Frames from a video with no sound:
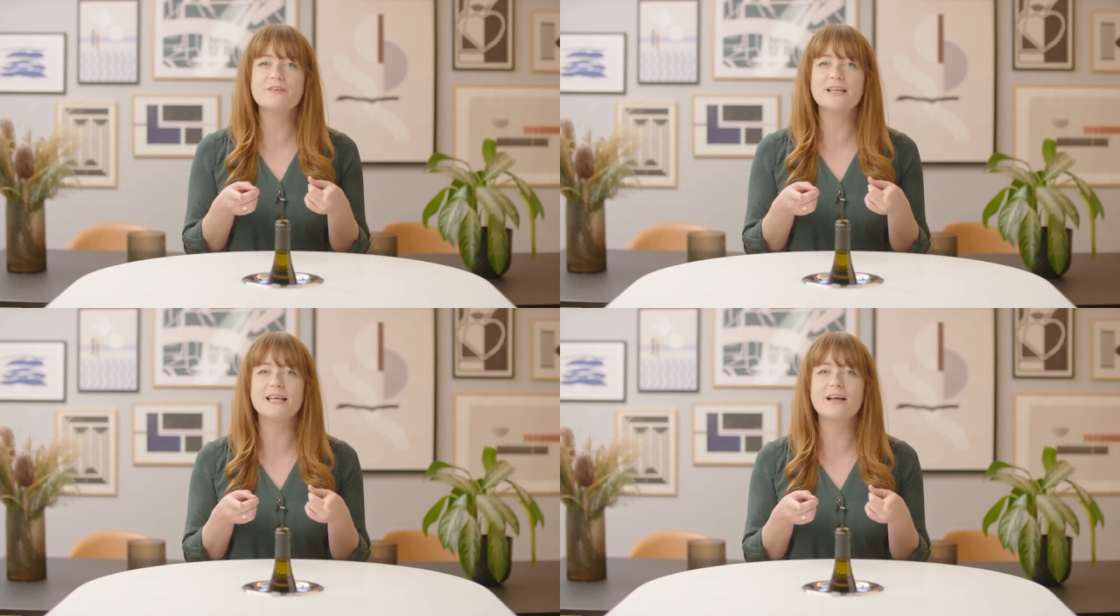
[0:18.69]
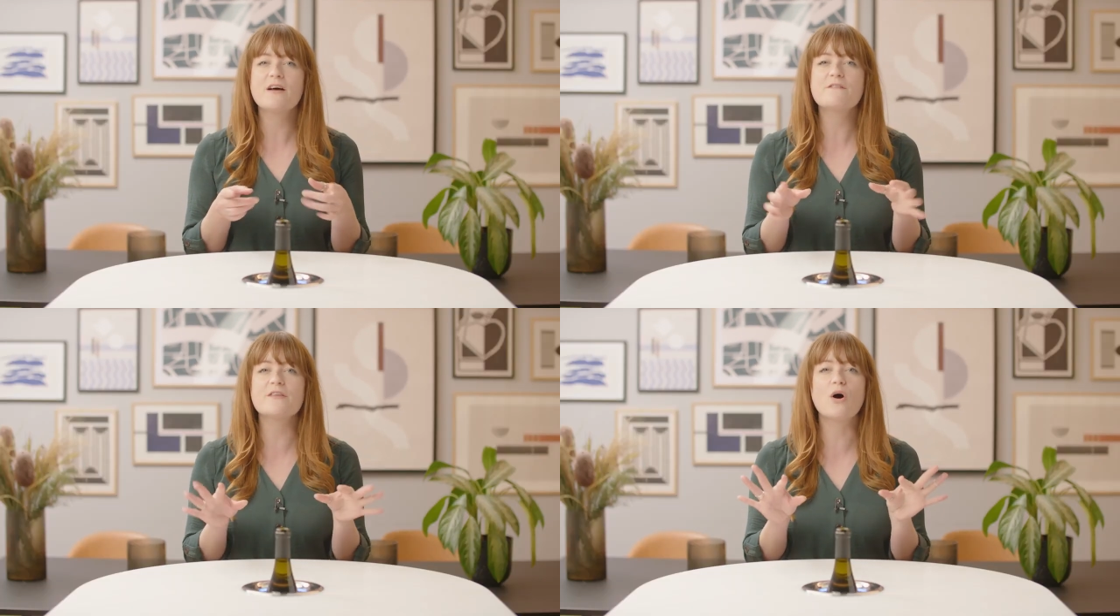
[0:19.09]
feeling
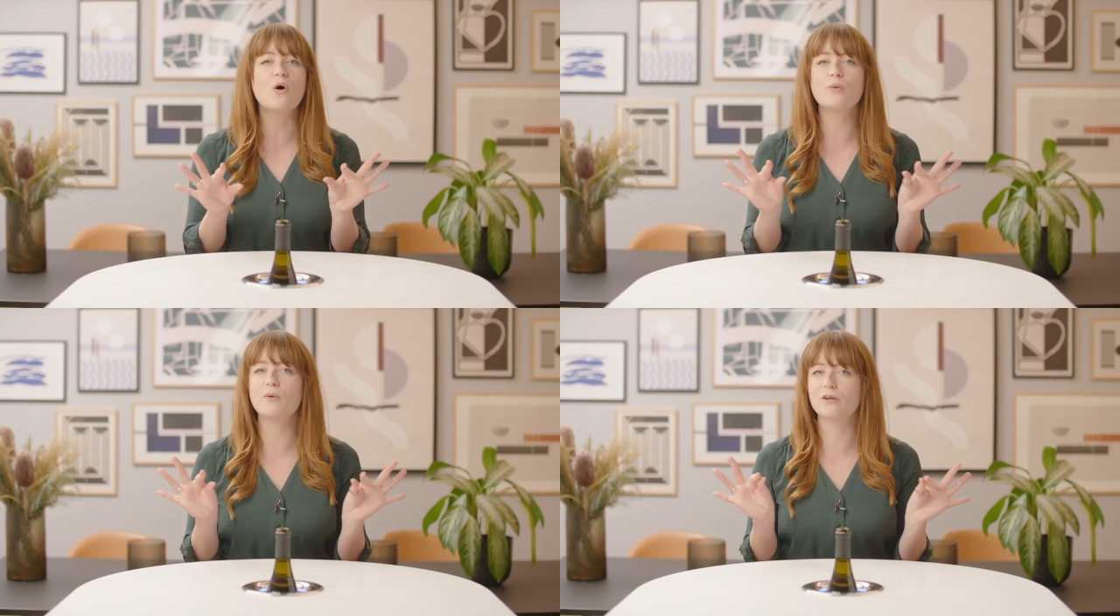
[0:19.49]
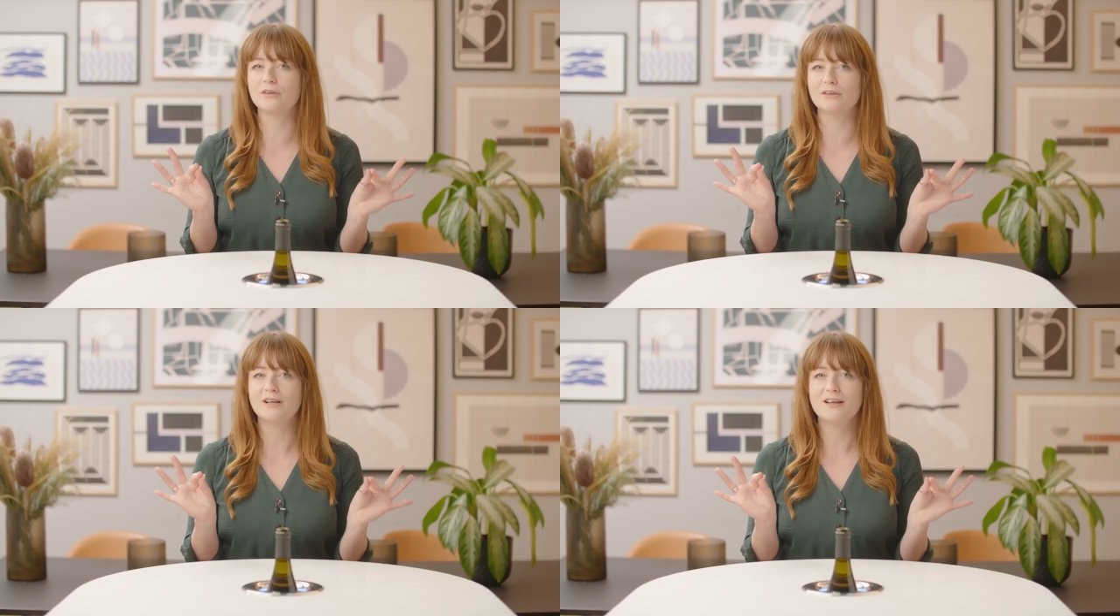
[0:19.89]
for the whole
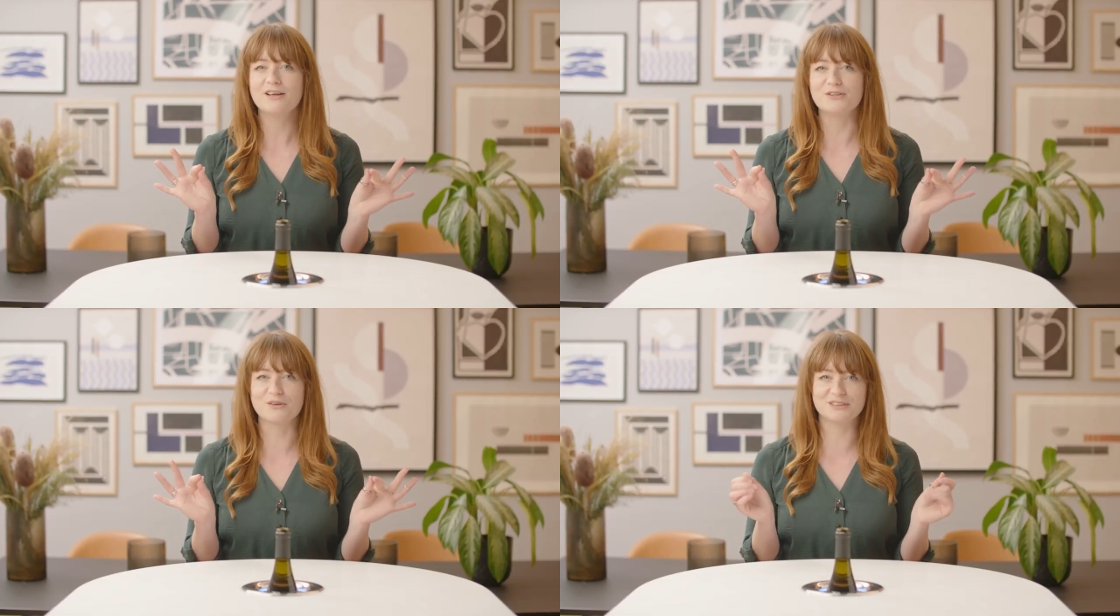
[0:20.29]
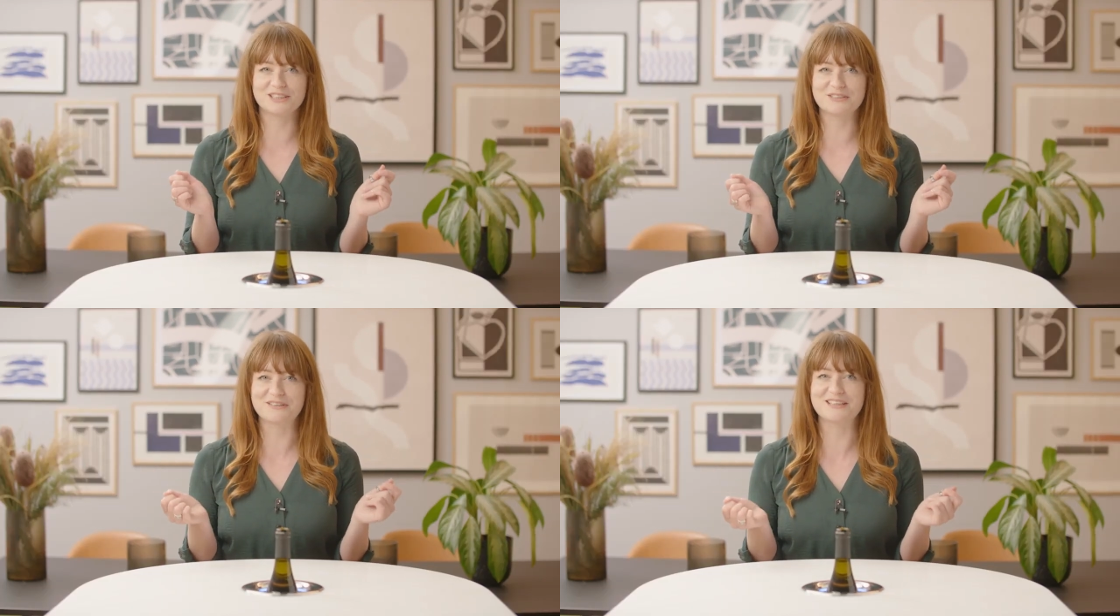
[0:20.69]
bottle, not
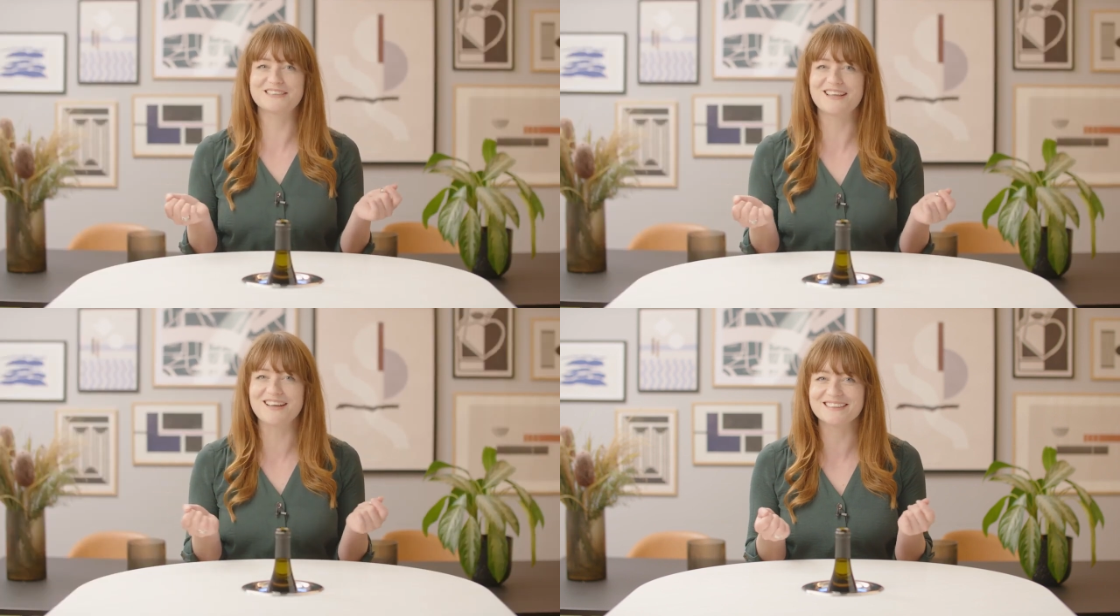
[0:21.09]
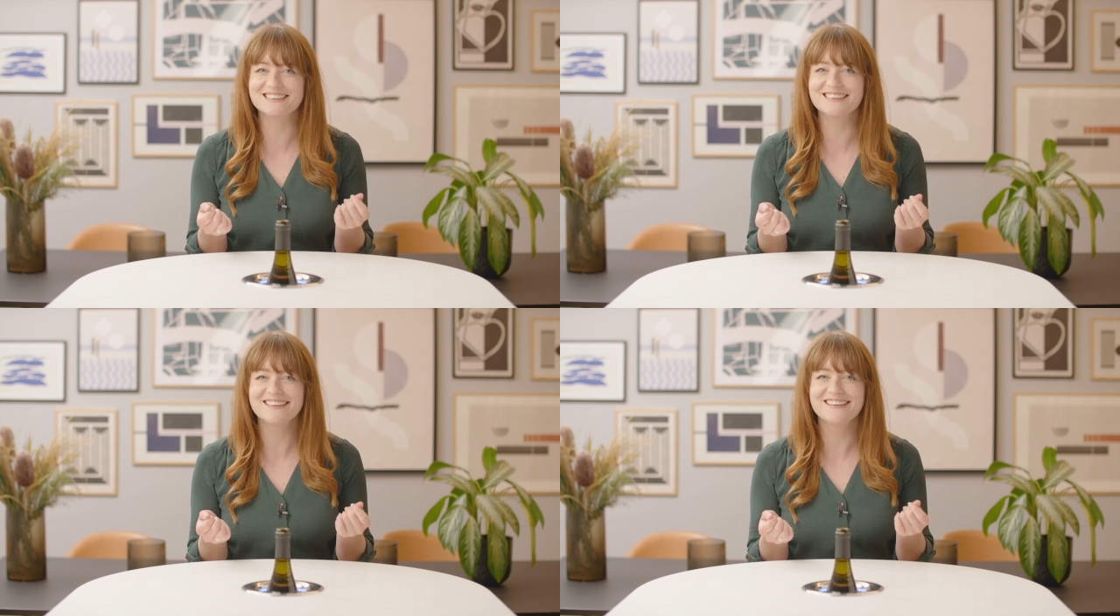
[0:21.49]
just the first
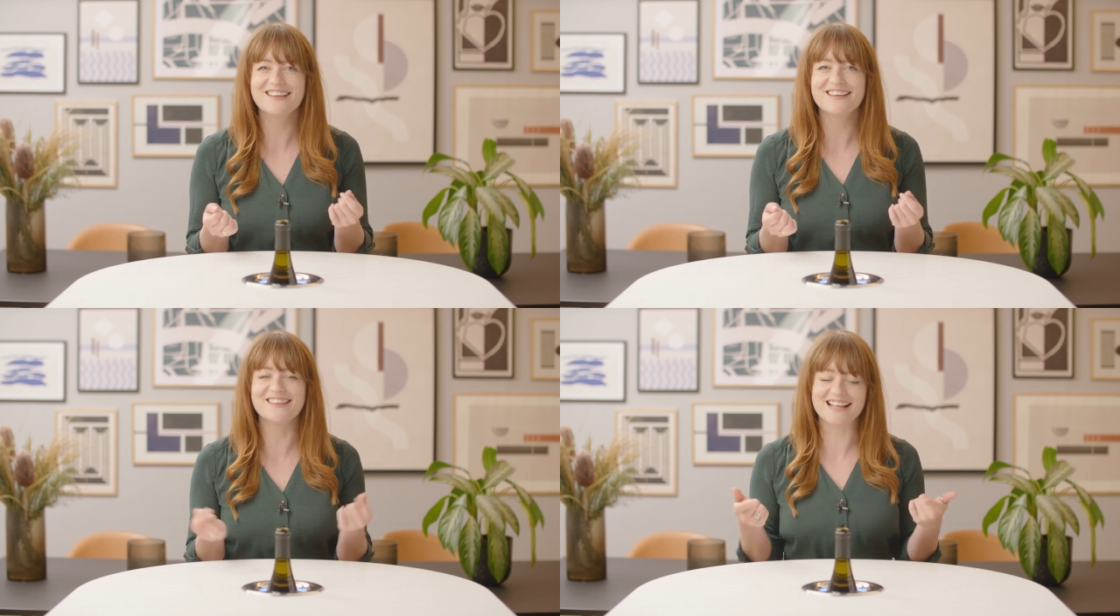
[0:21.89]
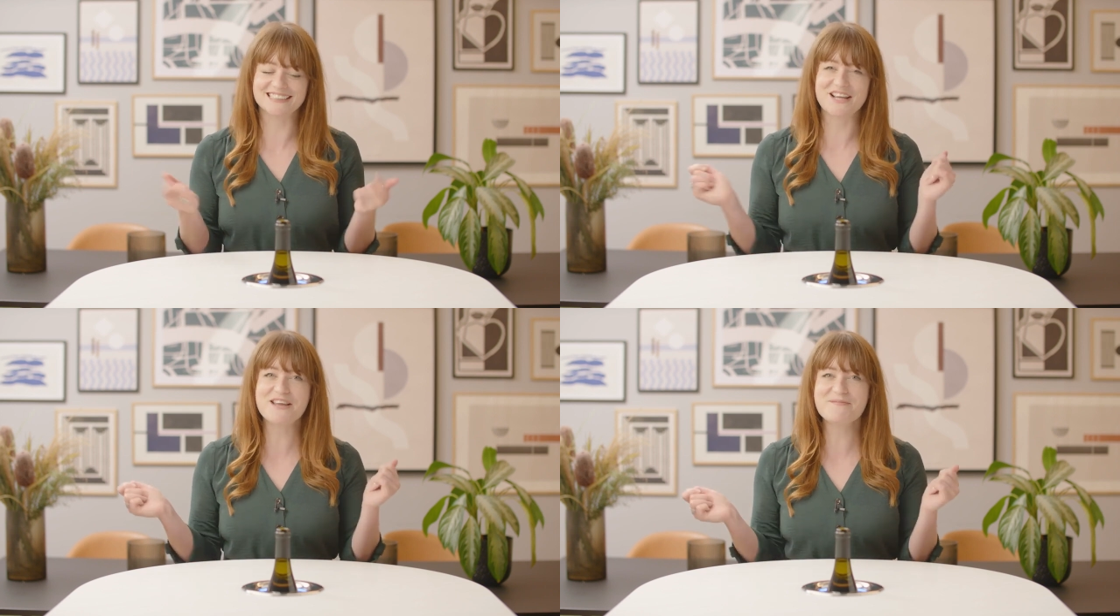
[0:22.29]
glass. Let's
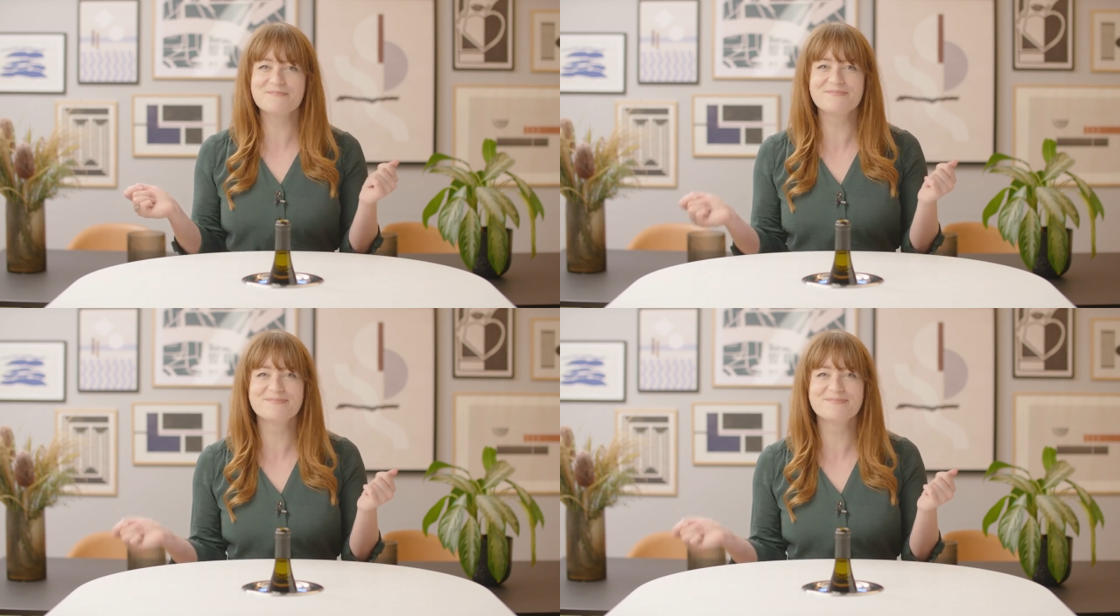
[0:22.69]
dive in.